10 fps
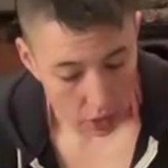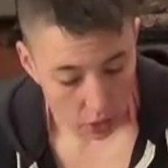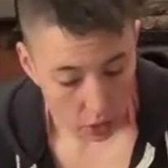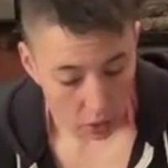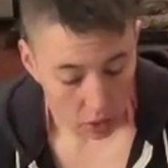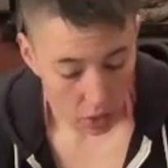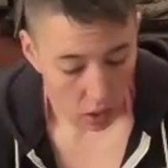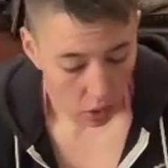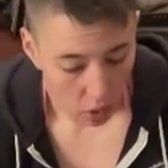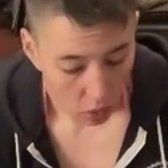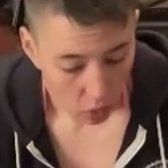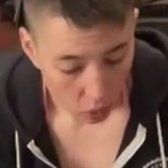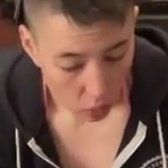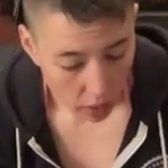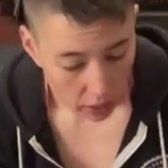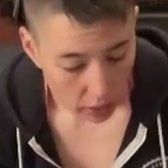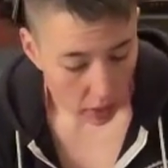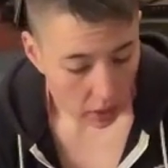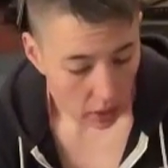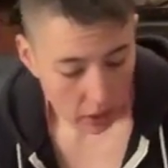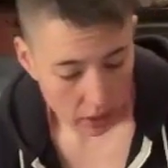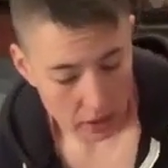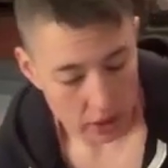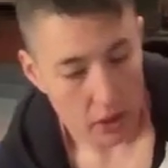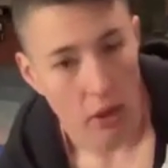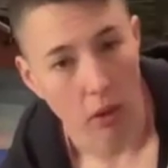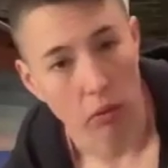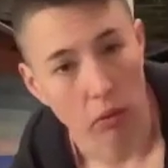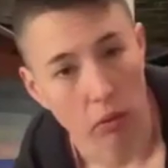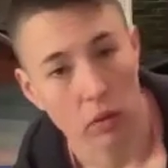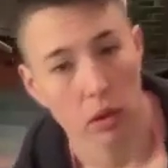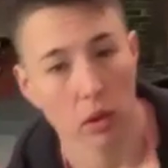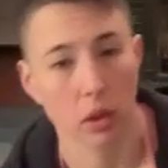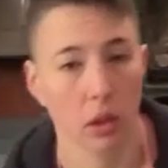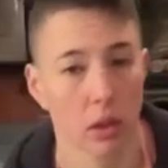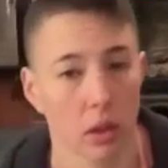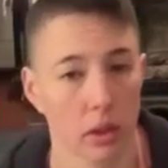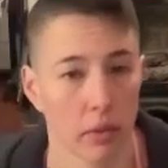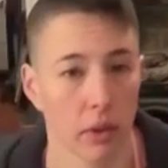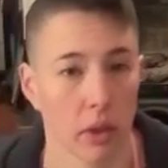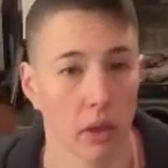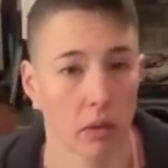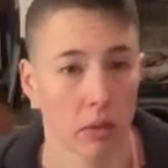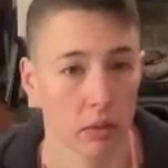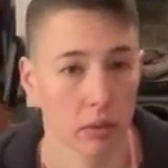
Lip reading: 2, 1, and go. Here we go.